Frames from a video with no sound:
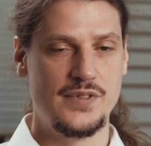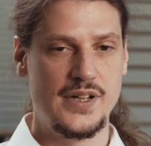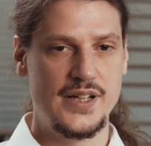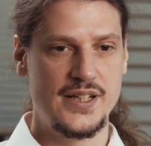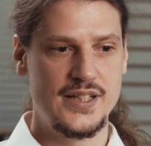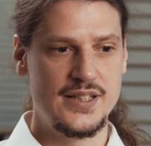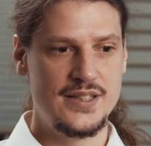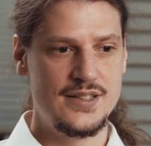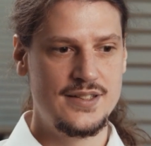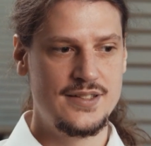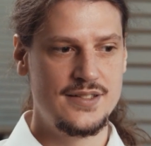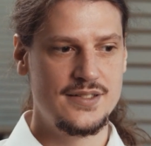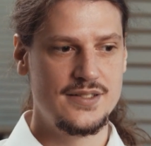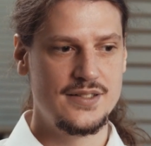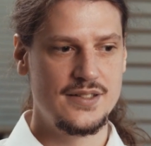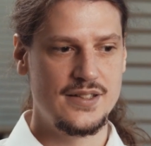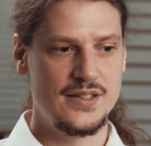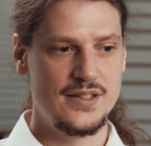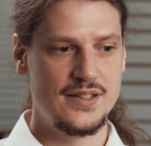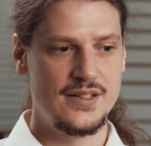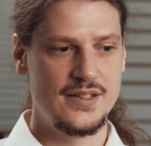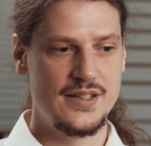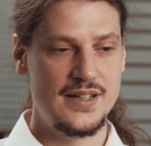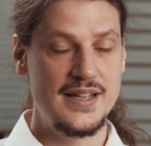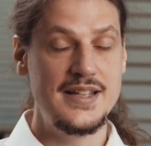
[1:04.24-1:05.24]
provide
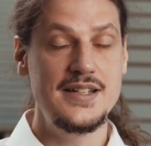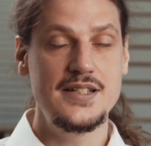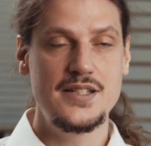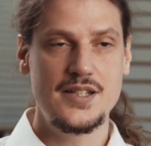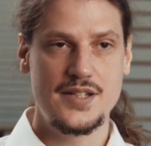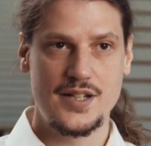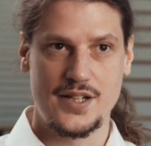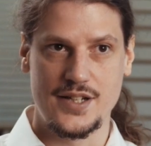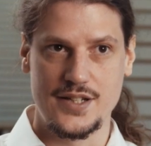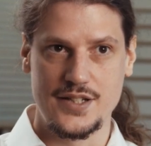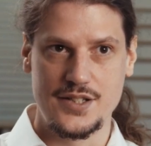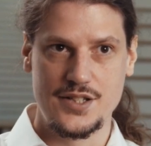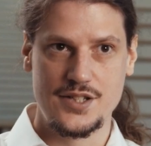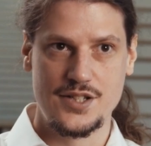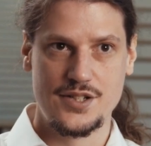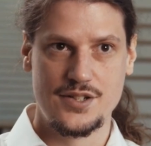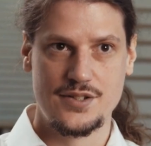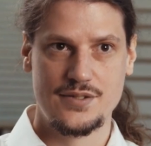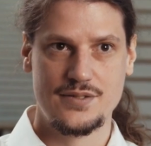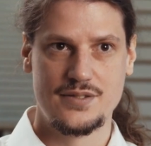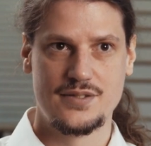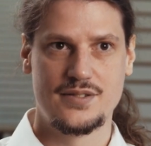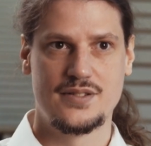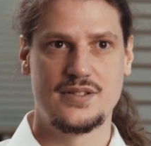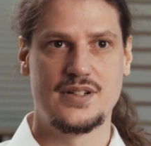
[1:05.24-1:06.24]
insights
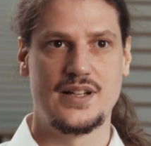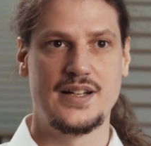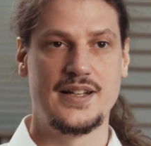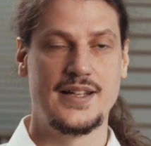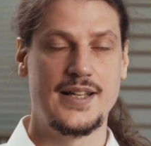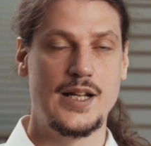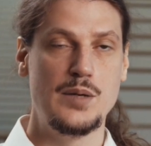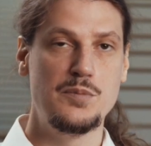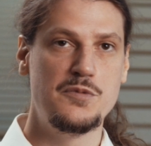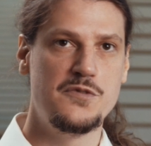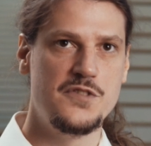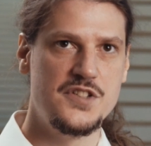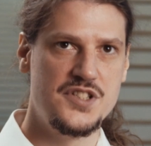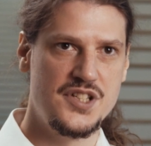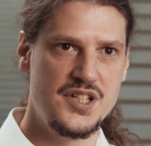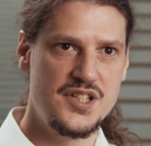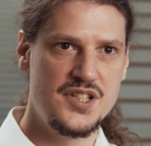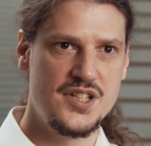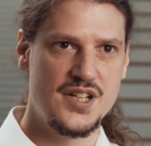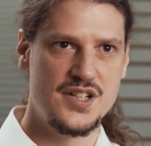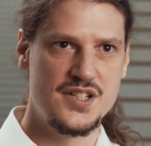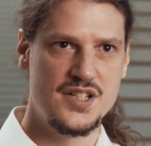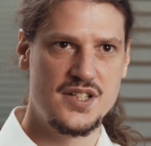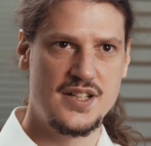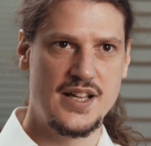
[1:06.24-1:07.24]
and help
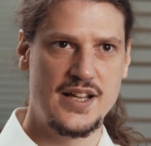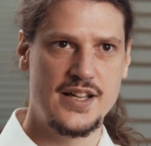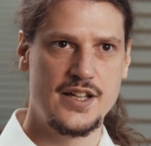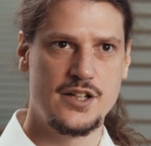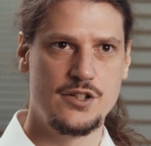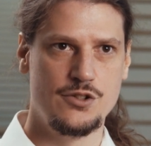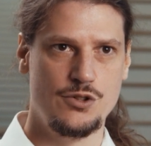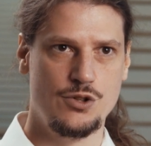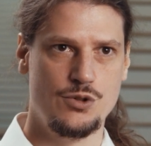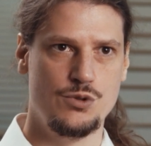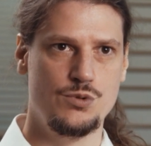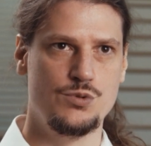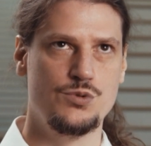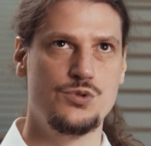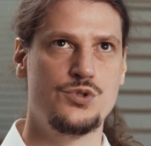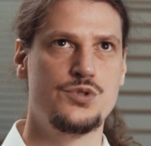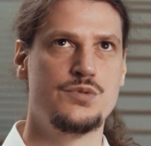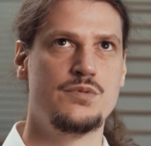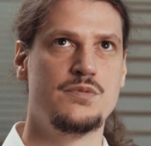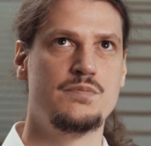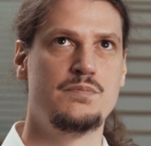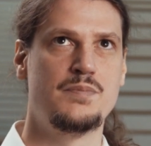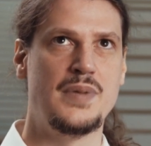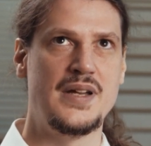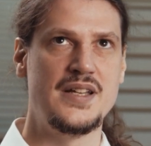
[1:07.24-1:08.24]
physicians
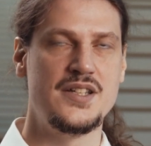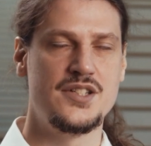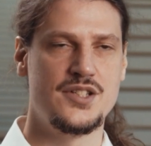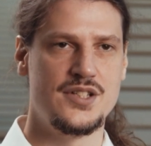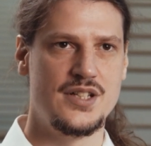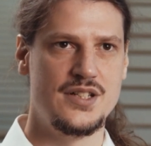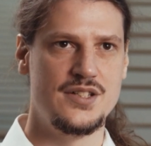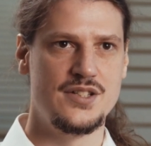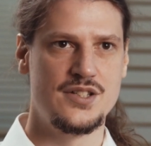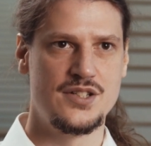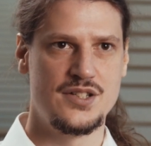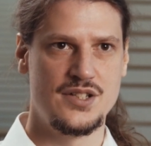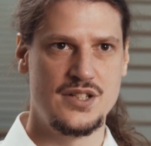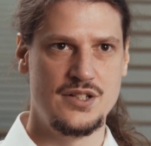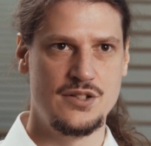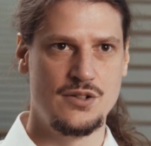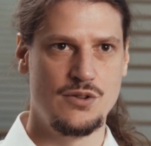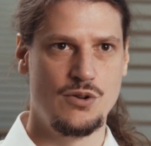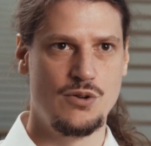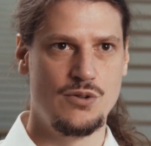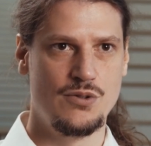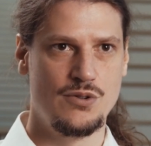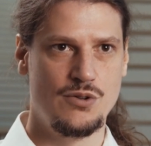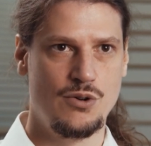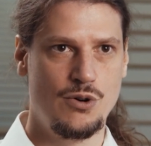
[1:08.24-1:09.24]
diagnose patients in
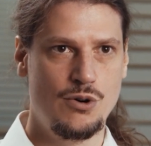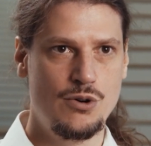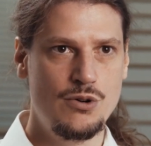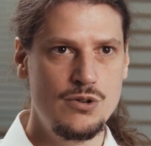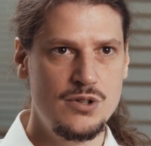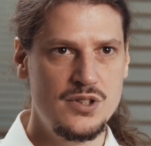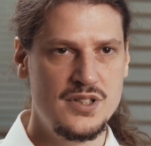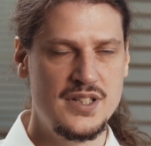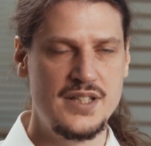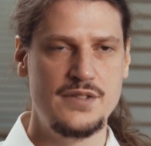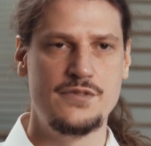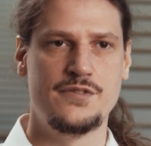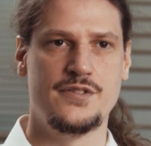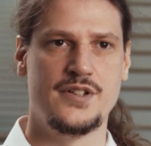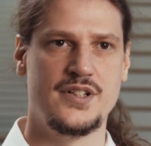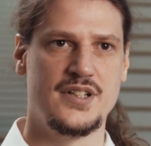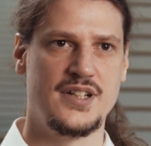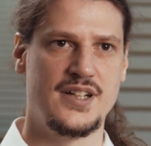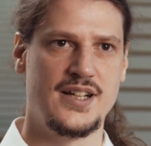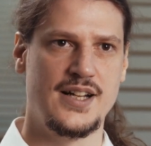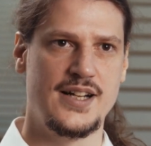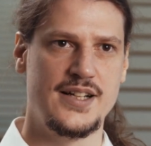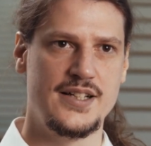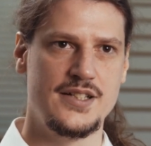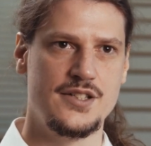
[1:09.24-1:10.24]
all
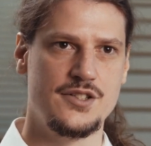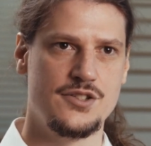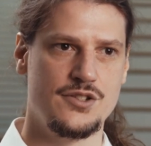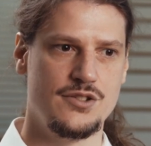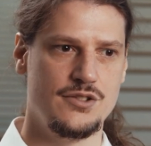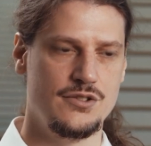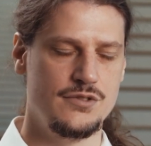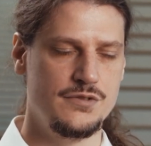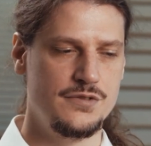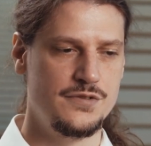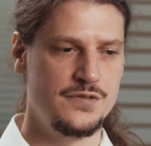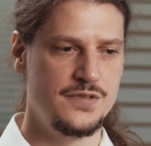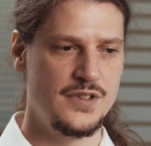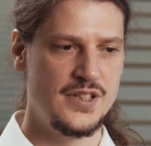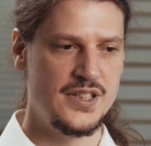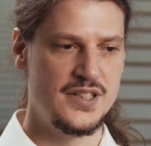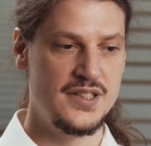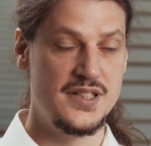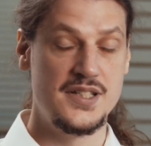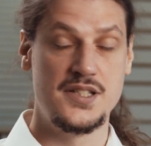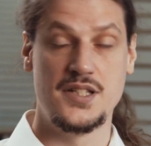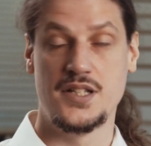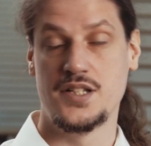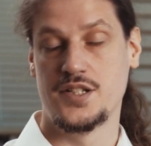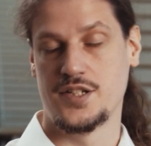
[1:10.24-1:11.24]
different kinds of
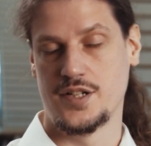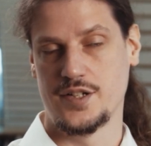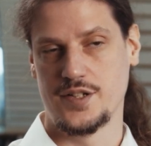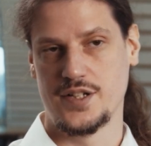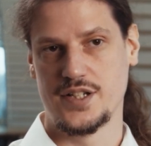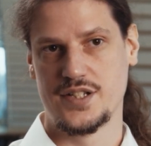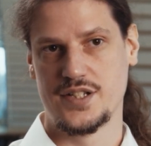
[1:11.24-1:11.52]
disease